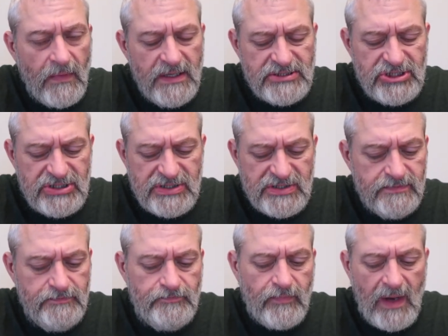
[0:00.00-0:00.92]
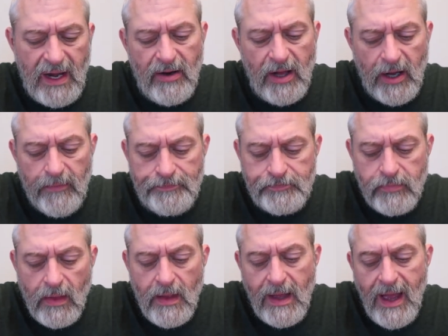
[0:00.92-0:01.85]
It's just, I don't know.
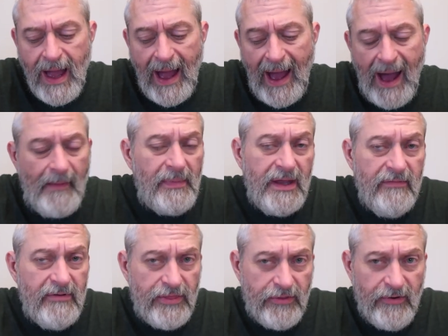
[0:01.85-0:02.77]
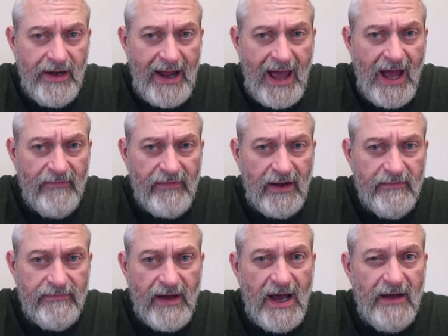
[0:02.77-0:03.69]
I'm gonna give it a 3.5 out
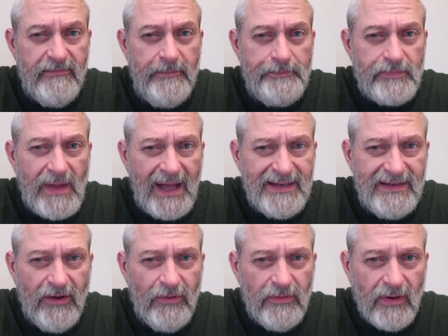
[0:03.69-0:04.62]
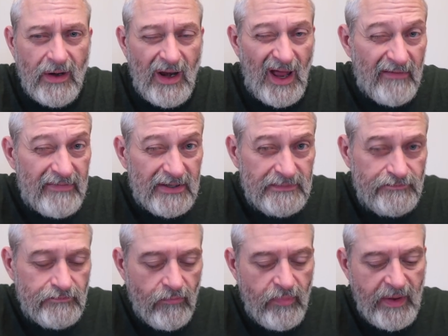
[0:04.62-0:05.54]
of 5. I don't love it,
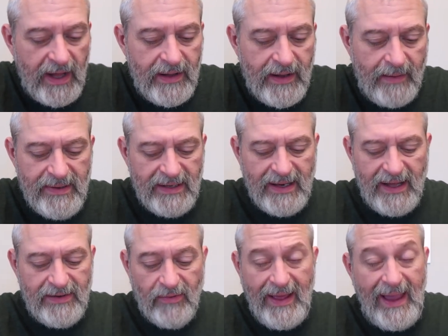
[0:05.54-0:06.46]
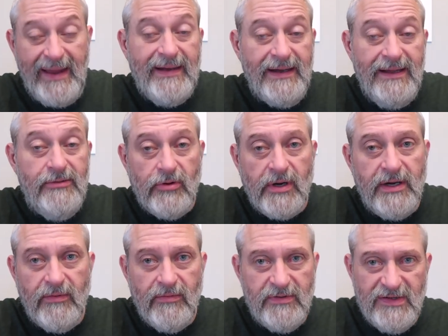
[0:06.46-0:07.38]
but I mean, I don't hate it either. I
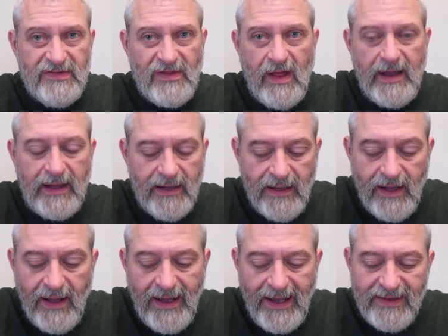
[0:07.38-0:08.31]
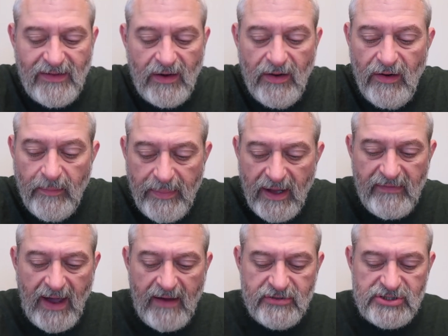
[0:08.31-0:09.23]
don't dislike it. It's a little above
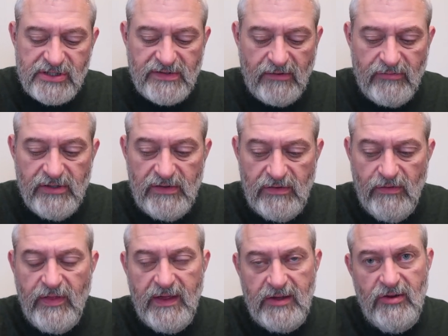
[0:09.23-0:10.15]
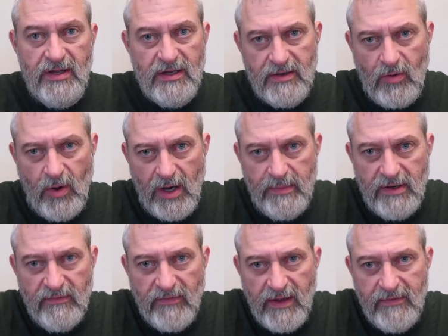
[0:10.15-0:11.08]
average because I really do think you get quite a bit
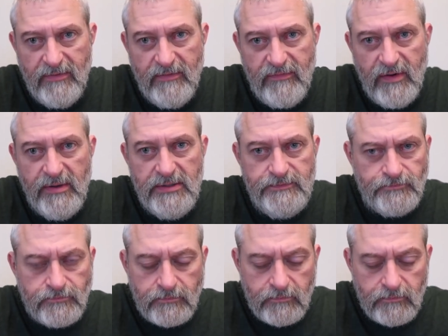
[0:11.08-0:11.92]
of flavor from it.